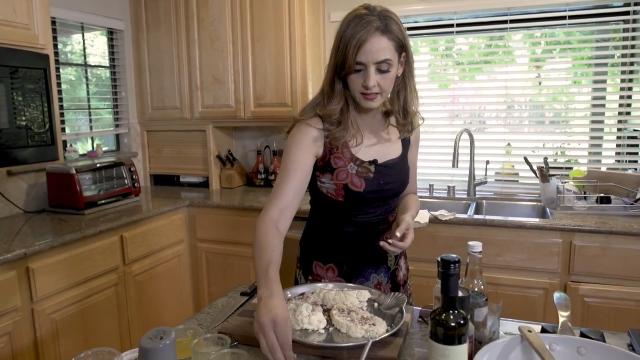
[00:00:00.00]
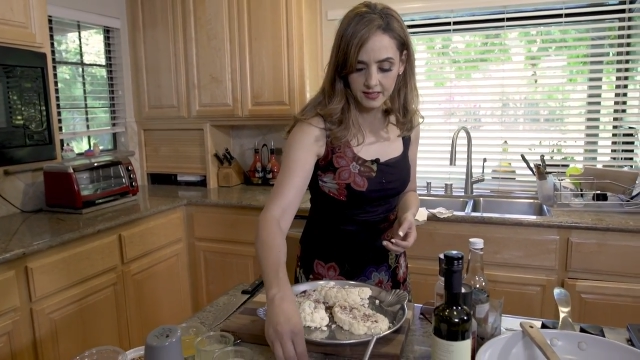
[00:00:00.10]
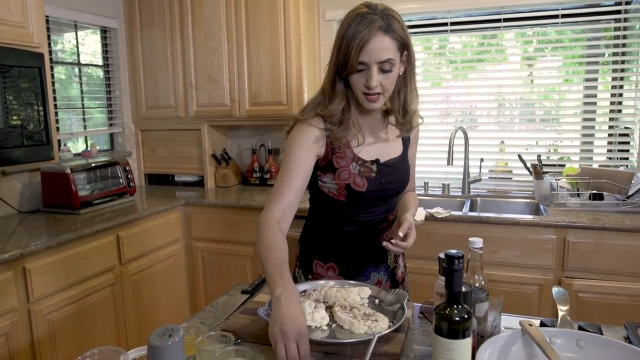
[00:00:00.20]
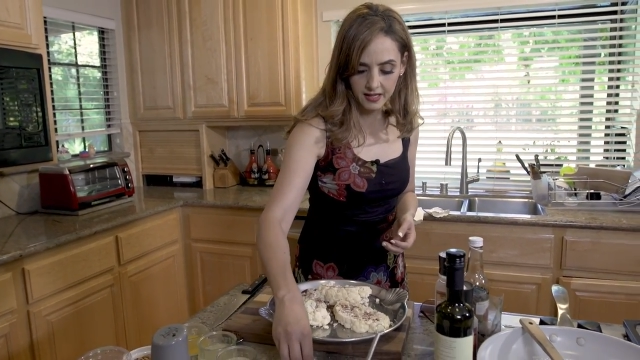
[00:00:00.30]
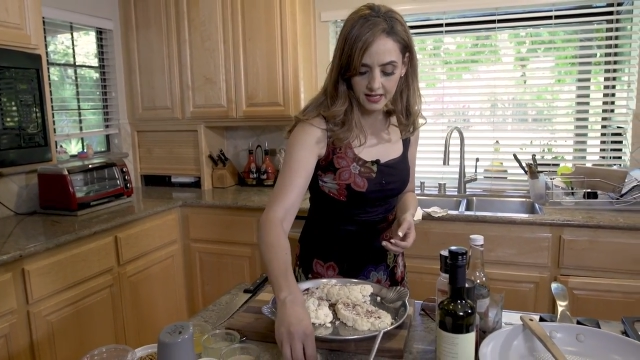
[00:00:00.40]
it's
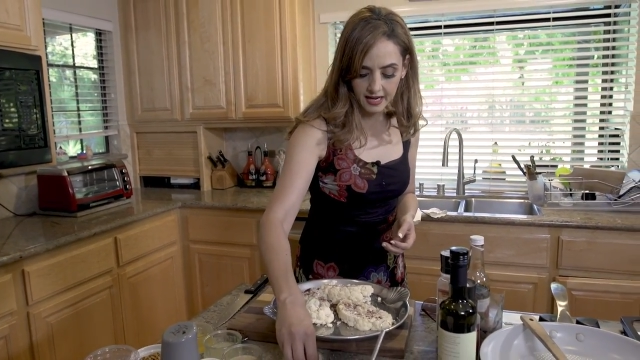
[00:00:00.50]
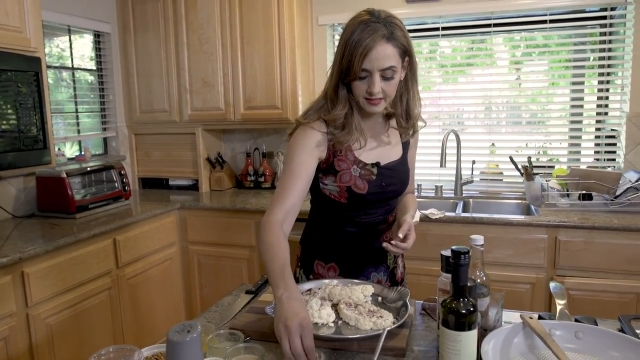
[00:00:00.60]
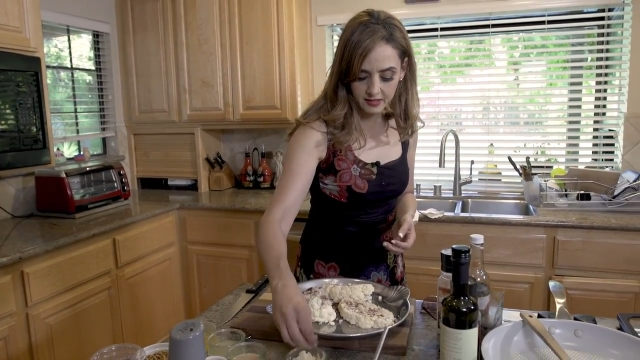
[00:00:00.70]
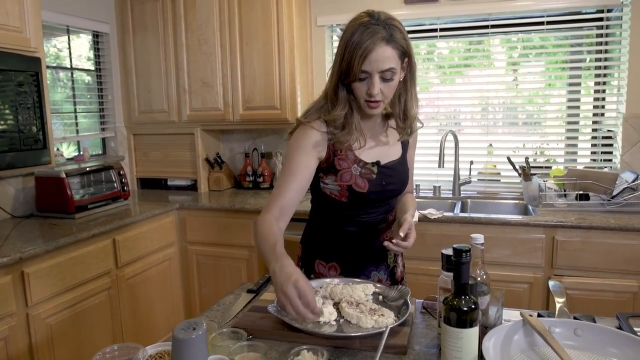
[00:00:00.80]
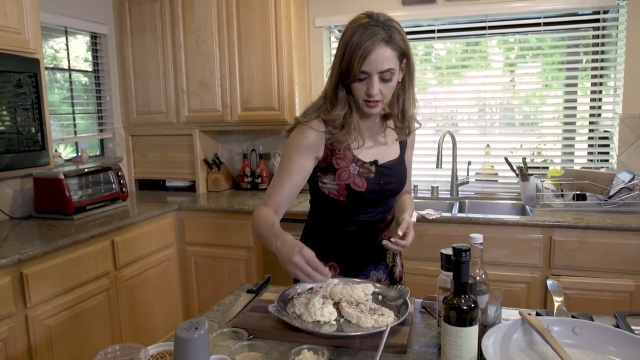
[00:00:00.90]
got a
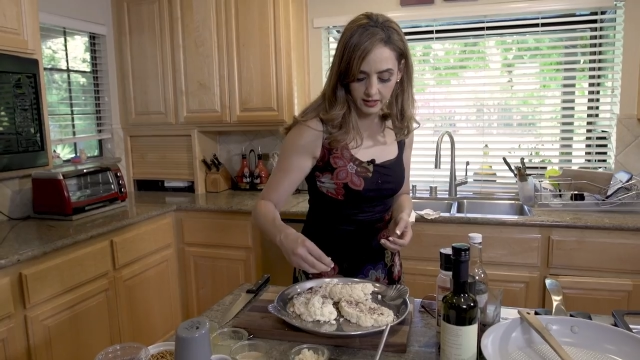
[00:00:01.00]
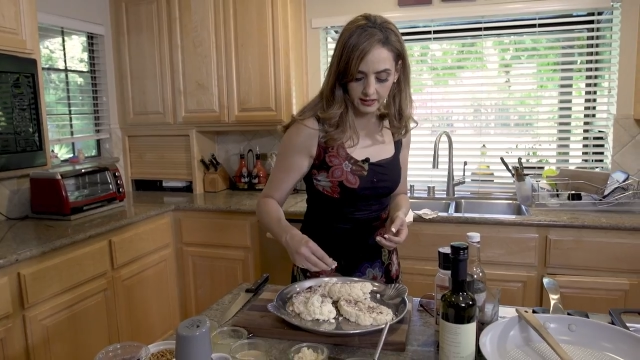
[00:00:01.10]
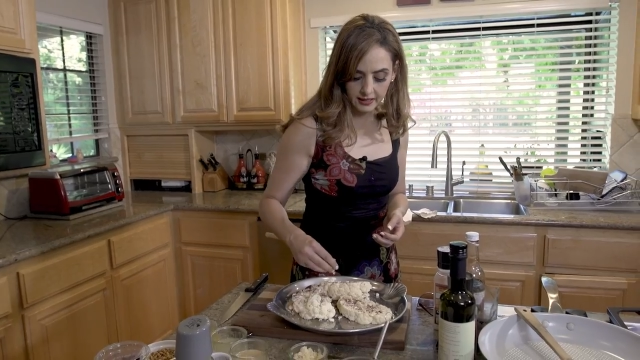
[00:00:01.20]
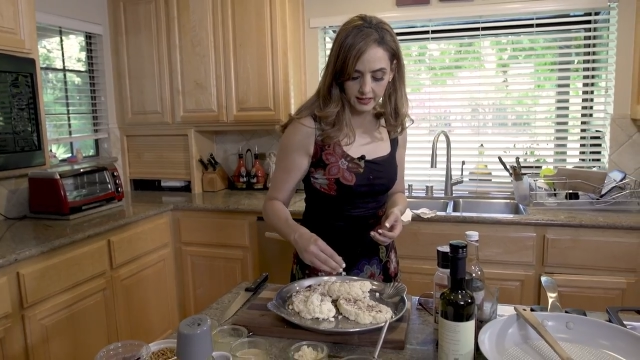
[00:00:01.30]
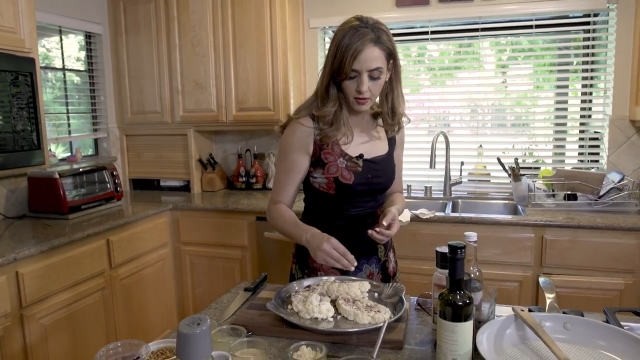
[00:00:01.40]
nice
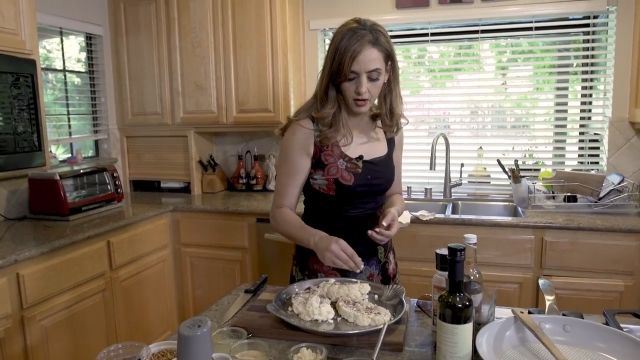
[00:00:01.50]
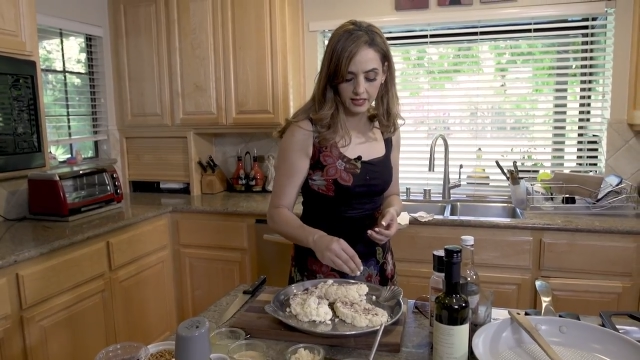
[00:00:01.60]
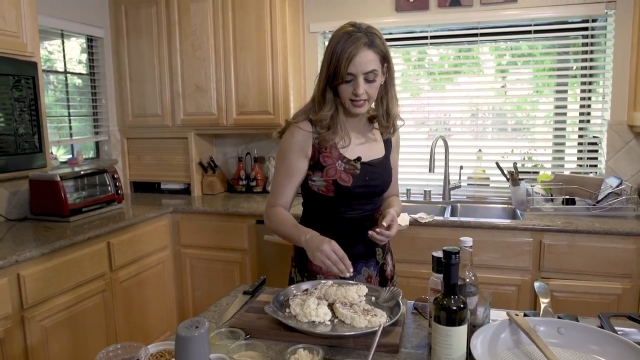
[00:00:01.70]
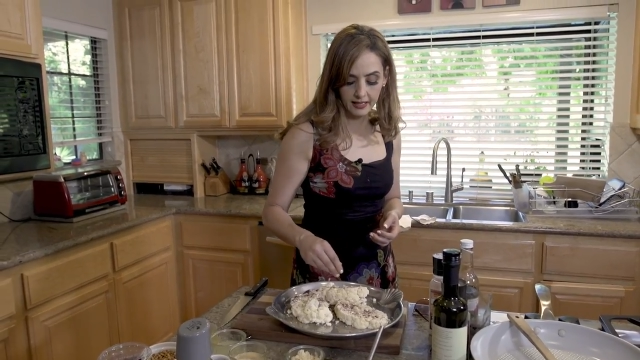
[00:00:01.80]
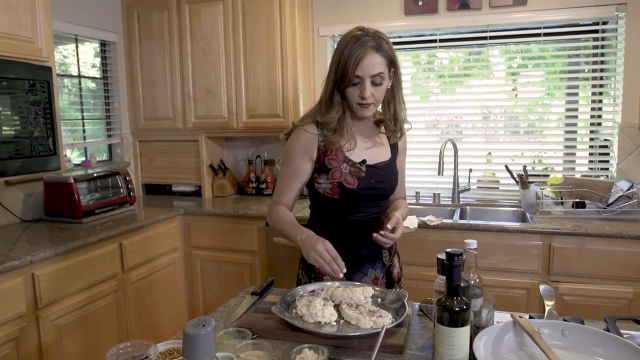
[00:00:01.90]

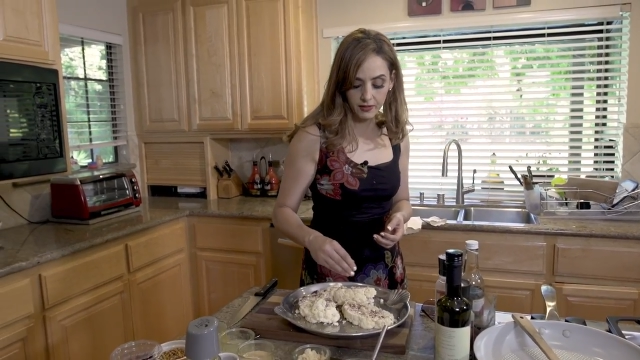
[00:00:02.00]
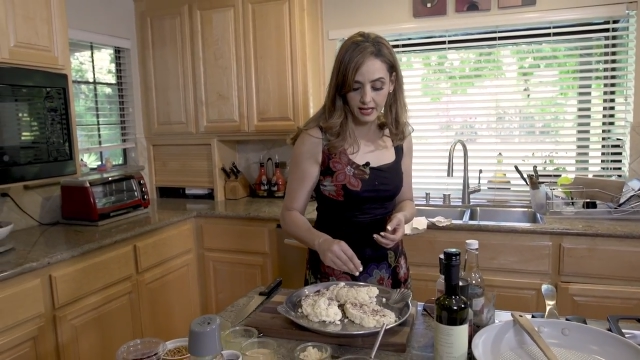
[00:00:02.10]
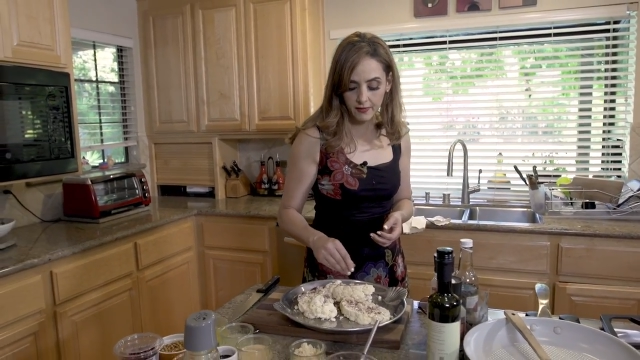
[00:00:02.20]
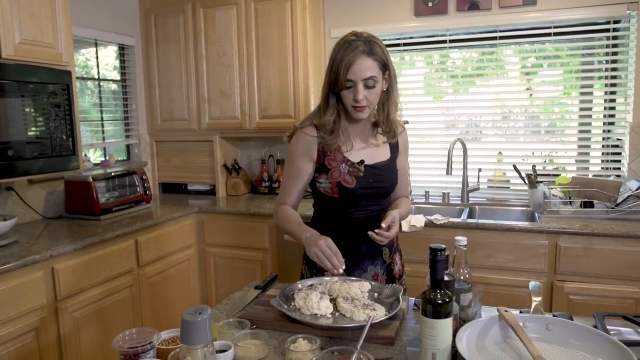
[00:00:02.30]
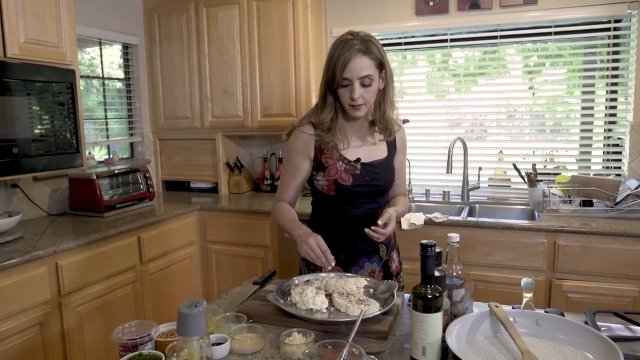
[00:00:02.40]
garlicky
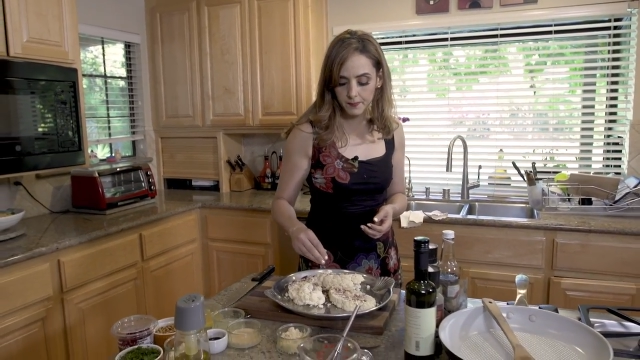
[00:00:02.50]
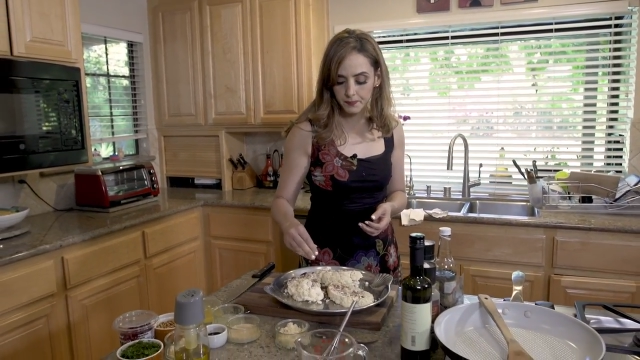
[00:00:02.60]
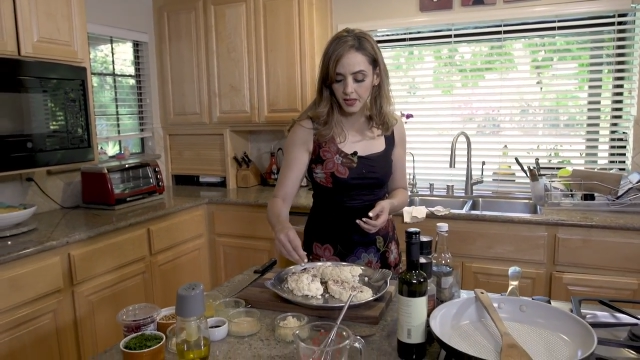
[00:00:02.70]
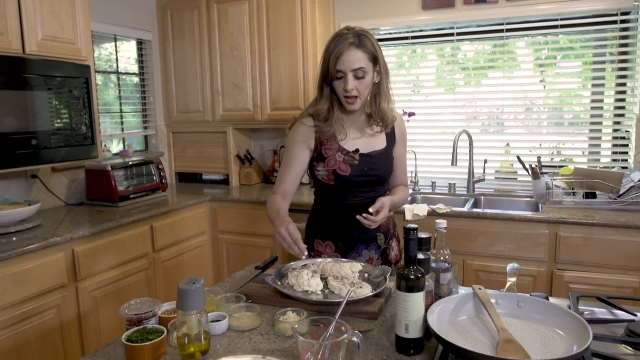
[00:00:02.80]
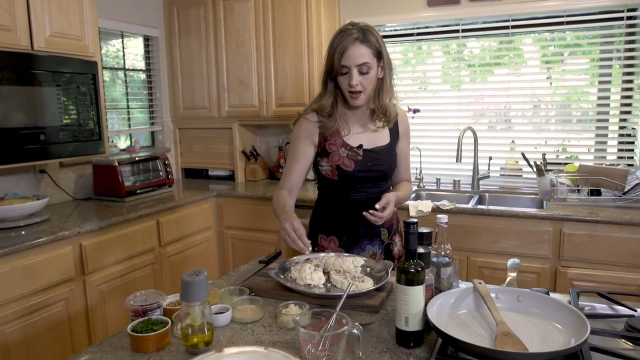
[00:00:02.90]
flavor.
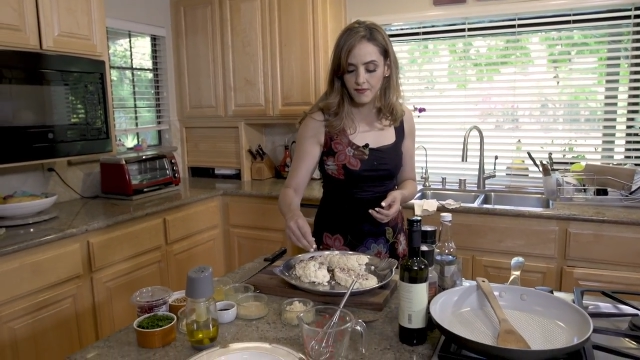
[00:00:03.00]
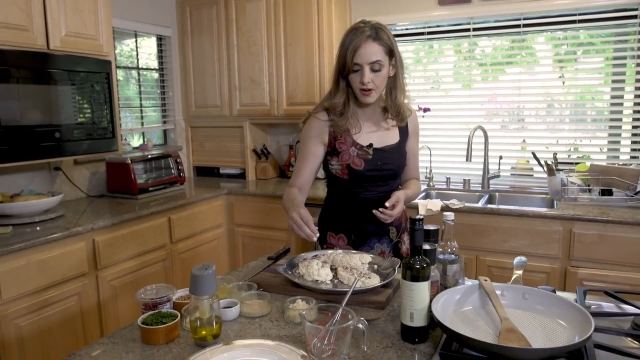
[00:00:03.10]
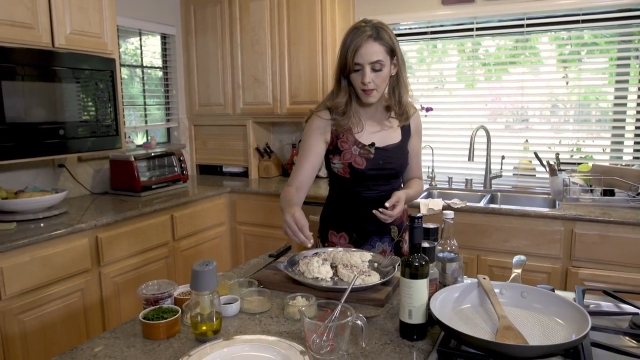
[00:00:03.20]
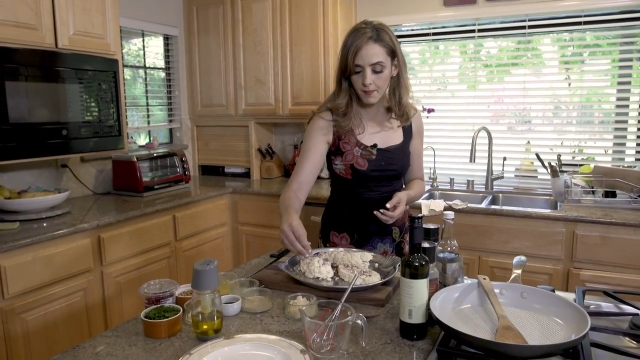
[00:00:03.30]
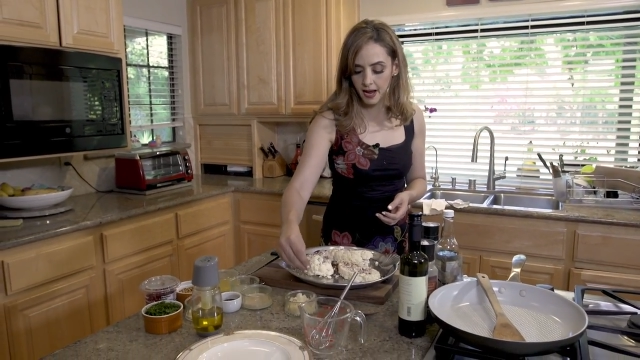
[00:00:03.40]
I've
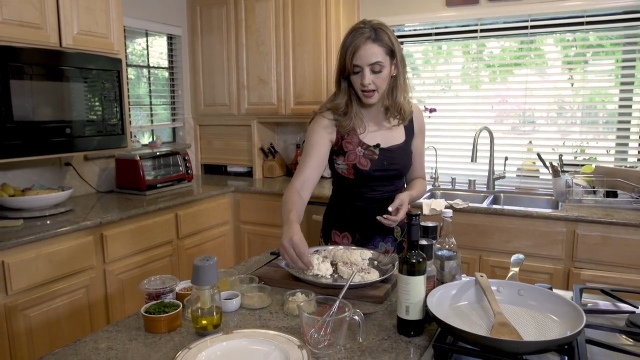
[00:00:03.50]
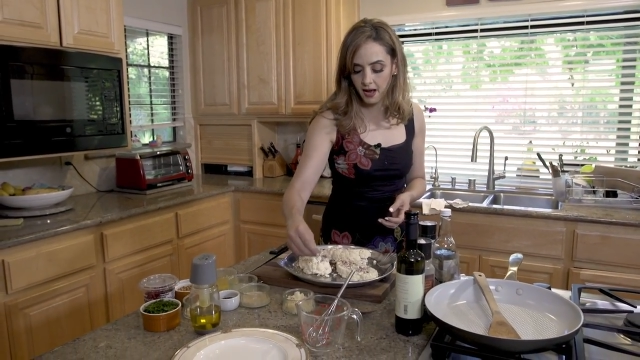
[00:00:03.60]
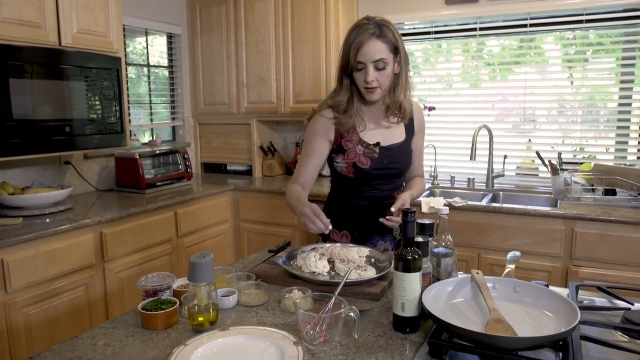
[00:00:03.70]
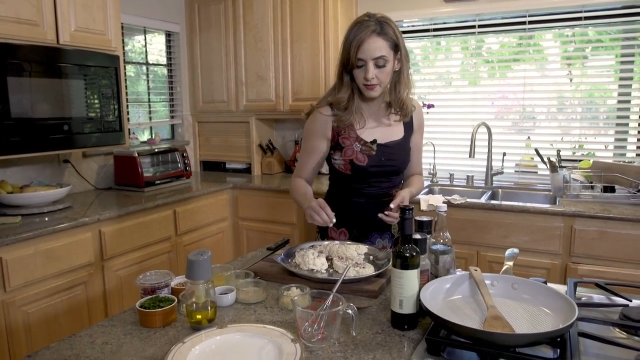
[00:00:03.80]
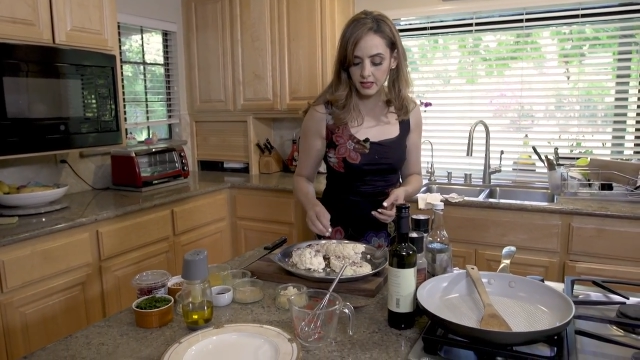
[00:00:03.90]
got my
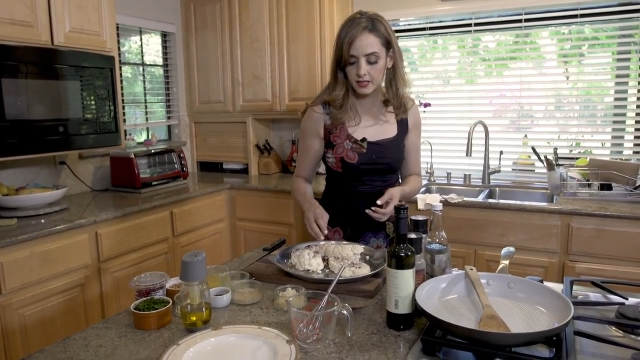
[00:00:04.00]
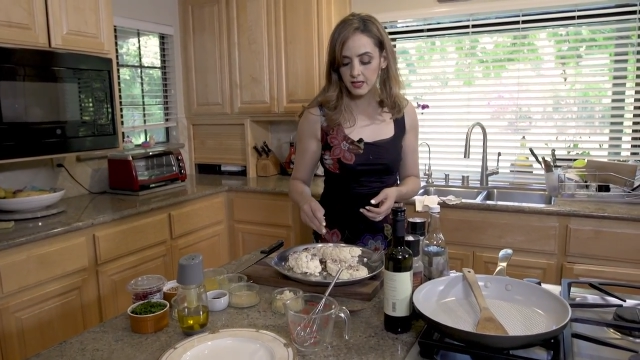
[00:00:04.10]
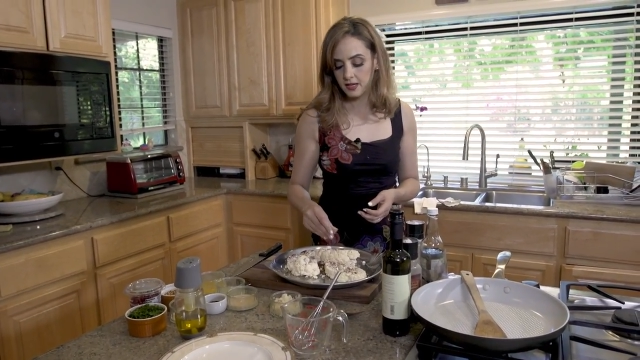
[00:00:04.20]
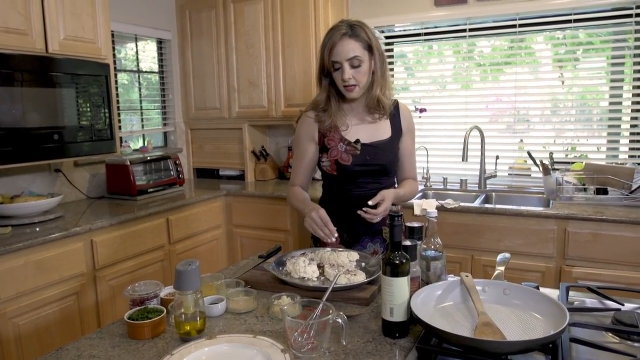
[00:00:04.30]
oven